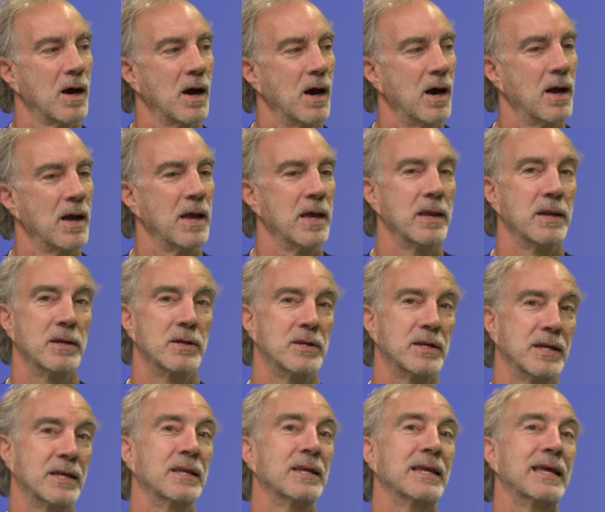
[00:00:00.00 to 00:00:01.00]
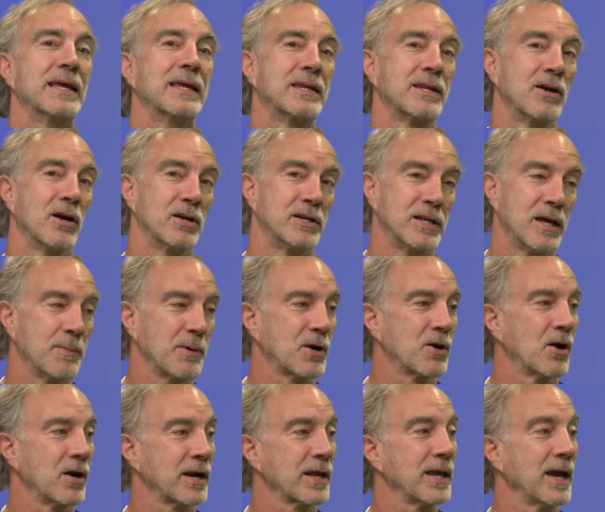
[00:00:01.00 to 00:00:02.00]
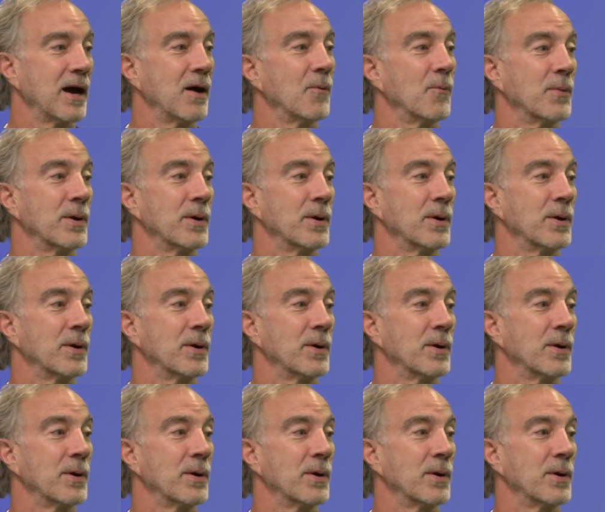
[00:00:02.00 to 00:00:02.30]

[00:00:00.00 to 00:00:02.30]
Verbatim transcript: Uh, and, yep. in, and in our debit card account,